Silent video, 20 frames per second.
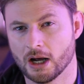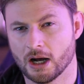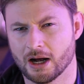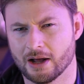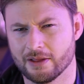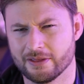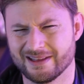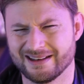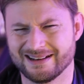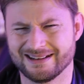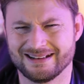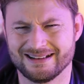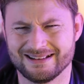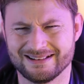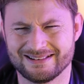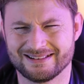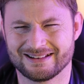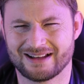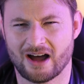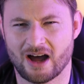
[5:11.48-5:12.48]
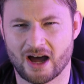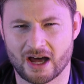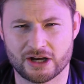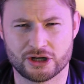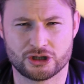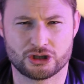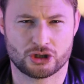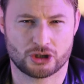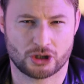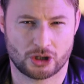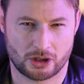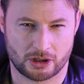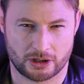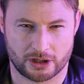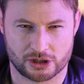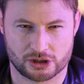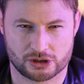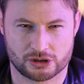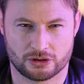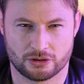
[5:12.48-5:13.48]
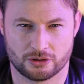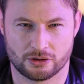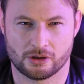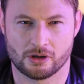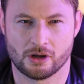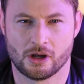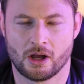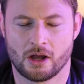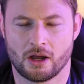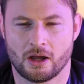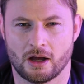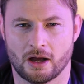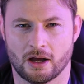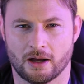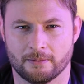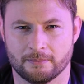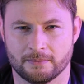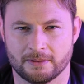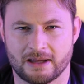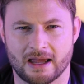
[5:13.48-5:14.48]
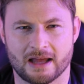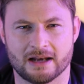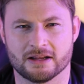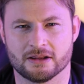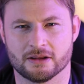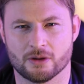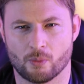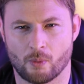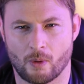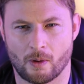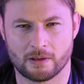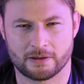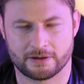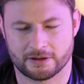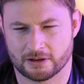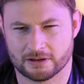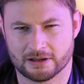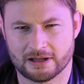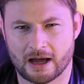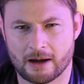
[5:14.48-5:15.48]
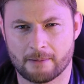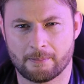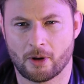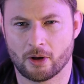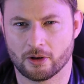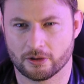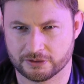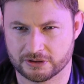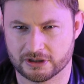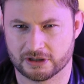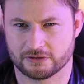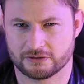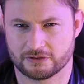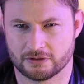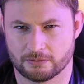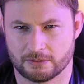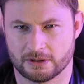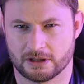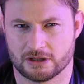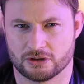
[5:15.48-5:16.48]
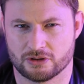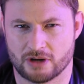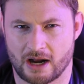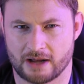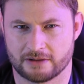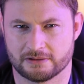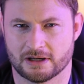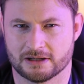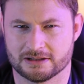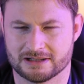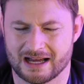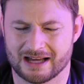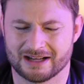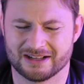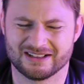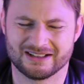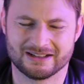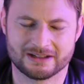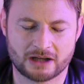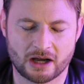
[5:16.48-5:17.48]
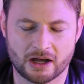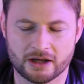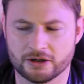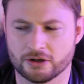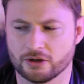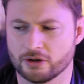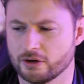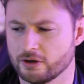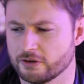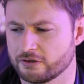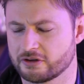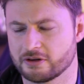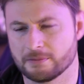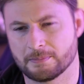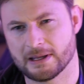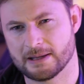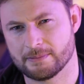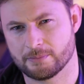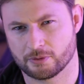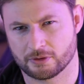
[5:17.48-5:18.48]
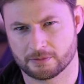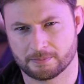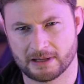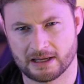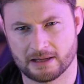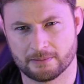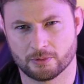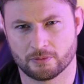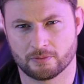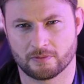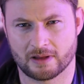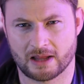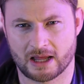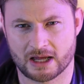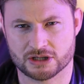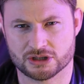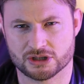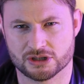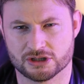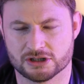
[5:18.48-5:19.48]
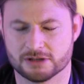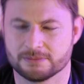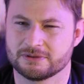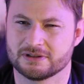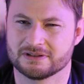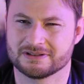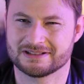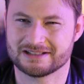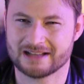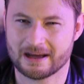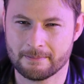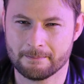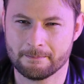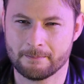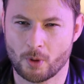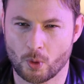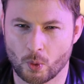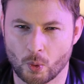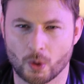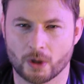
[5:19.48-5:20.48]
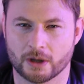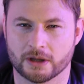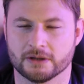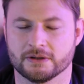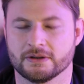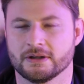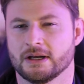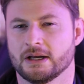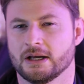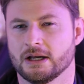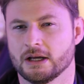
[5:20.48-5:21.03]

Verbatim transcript: uh, then it is kind of churlish to um, get in the, you know, allow politics to really drag that down. And it kind of hurts the people-to-people relationships at some point.